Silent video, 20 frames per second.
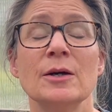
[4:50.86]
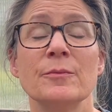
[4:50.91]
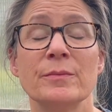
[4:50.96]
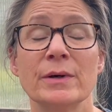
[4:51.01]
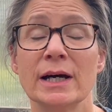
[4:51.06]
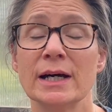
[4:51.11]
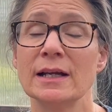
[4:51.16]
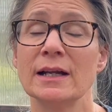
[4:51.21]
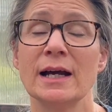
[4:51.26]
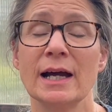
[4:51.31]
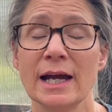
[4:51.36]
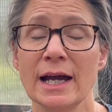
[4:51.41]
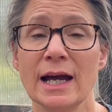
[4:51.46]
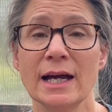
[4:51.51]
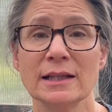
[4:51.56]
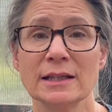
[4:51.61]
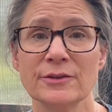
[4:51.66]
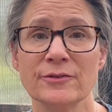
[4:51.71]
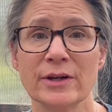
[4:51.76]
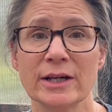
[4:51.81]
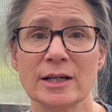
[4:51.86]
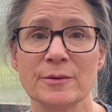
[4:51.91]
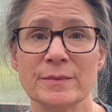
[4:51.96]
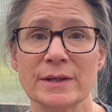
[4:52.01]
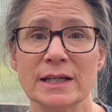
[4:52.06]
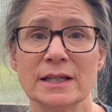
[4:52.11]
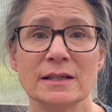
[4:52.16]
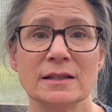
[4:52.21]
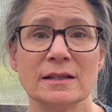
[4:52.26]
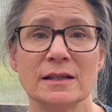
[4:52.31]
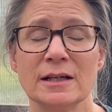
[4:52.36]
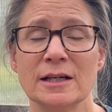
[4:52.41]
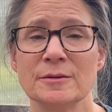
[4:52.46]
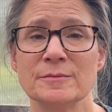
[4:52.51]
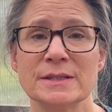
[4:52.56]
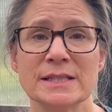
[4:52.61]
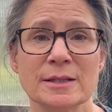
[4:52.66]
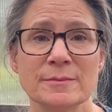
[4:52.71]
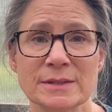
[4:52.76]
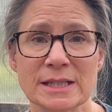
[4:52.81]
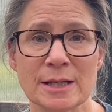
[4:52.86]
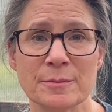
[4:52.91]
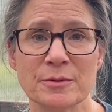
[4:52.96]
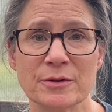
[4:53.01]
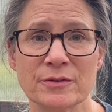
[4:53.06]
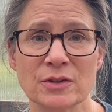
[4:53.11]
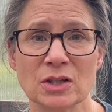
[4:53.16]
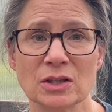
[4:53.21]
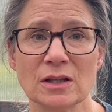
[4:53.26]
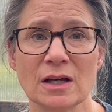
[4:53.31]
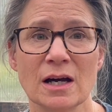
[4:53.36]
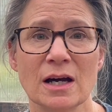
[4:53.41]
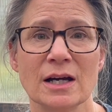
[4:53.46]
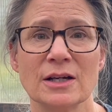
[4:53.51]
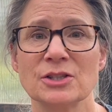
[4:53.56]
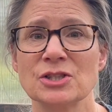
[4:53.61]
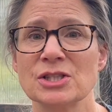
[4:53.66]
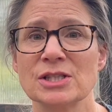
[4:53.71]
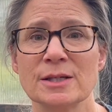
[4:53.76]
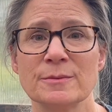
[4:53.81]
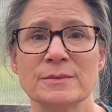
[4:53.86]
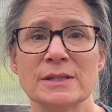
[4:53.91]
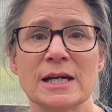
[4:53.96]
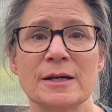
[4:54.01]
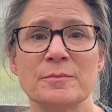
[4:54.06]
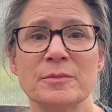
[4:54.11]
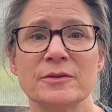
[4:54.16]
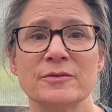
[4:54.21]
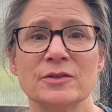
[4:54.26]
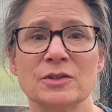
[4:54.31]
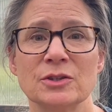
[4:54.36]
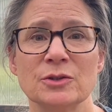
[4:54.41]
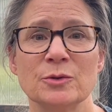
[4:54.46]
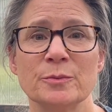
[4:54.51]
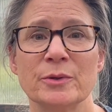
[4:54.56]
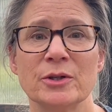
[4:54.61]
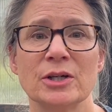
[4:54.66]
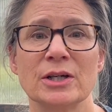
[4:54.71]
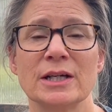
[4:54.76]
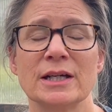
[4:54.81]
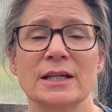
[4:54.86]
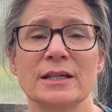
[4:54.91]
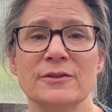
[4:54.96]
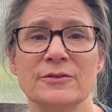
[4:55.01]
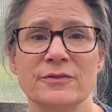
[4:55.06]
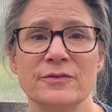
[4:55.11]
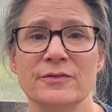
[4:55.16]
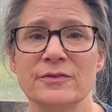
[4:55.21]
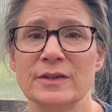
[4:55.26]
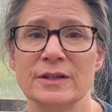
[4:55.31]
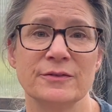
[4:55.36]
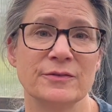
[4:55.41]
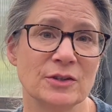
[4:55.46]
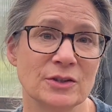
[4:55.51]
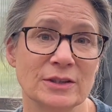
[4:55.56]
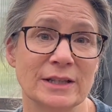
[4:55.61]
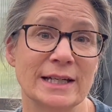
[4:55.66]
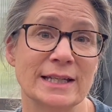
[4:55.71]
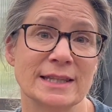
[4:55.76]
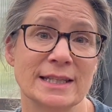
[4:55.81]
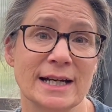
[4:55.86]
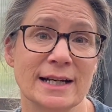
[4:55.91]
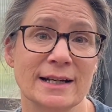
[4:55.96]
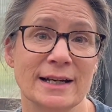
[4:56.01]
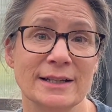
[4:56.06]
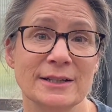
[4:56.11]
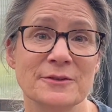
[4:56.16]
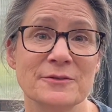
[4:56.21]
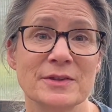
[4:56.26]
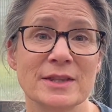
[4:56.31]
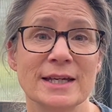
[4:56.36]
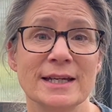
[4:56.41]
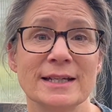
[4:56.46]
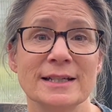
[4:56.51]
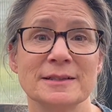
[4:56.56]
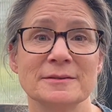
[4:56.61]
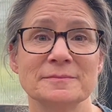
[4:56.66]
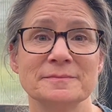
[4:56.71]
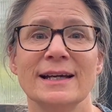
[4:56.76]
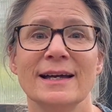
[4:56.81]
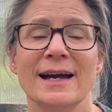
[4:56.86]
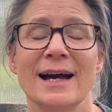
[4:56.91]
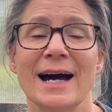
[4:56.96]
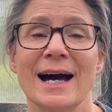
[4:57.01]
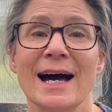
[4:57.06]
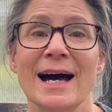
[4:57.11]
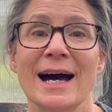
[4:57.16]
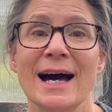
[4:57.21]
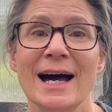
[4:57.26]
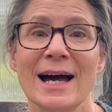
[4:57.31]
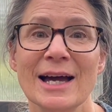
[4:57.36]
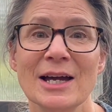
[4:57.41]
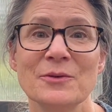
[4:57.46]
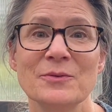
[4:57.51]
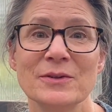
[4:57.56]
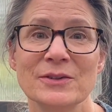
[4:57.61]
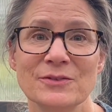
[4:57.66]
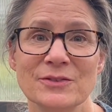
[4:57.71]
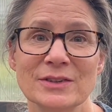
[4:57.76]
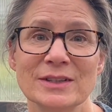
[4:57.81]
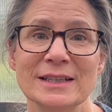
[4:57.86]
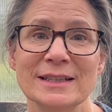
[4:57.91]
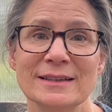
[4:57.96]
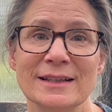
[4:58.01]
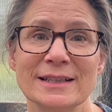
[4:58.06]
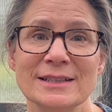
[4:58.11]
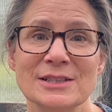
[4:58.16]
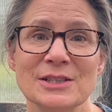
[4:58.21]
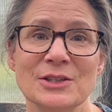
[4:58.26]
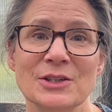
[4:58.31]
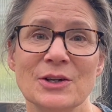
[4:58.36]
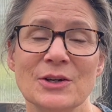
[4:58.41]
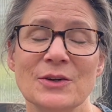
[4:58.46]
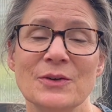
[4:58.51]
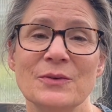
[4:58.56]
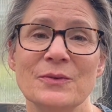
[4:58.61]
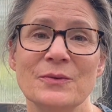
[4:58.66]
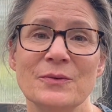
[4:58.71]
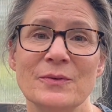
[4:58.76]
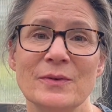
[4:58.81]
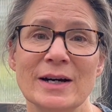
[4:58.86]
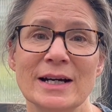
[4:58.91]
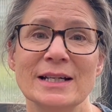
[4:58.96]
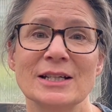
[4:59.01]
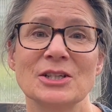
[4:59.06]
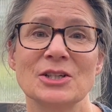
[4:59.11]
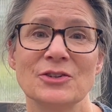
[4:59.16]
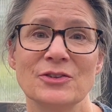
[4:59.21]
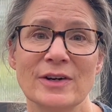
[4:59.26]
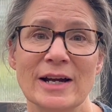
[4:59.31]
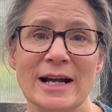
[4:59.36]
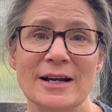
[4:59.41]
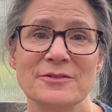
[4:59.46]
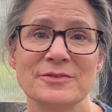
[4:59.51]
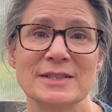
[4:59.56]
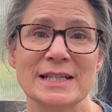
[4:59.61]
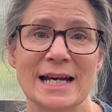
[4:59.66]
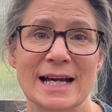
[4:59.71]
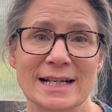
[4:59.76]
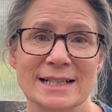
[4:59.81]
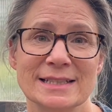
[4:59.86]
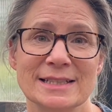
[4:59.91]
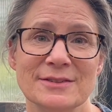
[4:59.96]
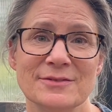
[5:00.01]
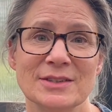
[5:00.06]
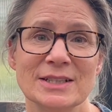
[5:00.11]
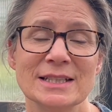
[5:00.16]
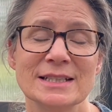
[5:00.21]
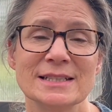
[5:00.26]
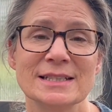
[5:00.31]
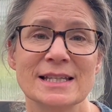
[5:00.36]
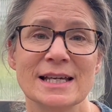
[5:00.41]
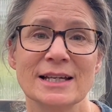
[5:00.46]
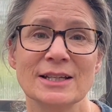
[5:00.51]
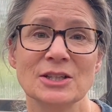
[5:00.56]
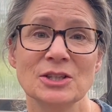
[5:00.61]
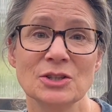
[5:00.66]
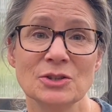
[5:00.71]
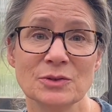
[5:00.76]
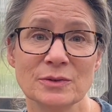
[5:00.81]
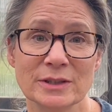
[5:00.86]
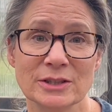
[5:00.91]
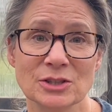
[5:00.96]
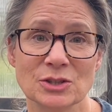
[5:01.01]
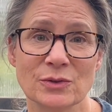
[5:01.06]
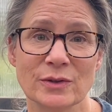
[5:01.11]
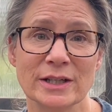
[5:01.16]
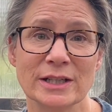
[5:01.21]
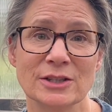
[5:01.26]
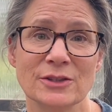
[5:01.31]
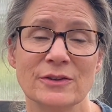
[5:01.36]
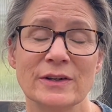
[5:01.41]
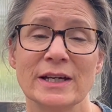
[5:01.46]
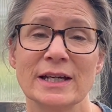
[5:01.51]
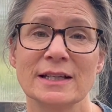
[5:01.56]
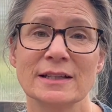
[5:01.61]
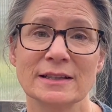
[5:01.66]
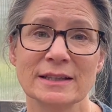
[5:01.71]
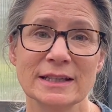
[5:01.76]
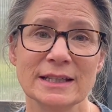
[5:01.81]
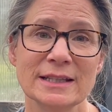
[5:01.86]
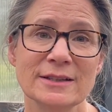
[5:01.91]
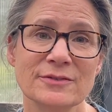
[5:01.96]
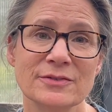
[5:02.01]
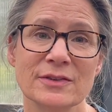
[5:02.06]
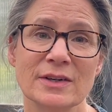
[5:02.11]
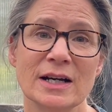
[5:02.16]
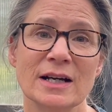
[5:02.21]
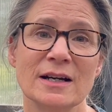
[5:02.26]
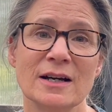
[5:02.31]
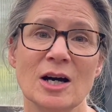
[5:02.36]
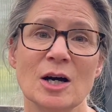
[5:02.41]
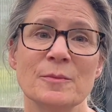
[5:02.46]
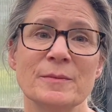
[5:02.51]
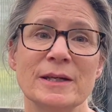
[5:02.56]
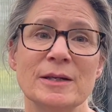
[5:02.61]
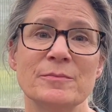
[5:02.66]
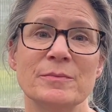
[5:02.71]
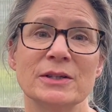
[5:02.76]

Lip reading: but I highly recommend some type of collage, some type of glue book if you like that kind of thing. I would really like to know what craft activities that you enjoy doing. Leave a comment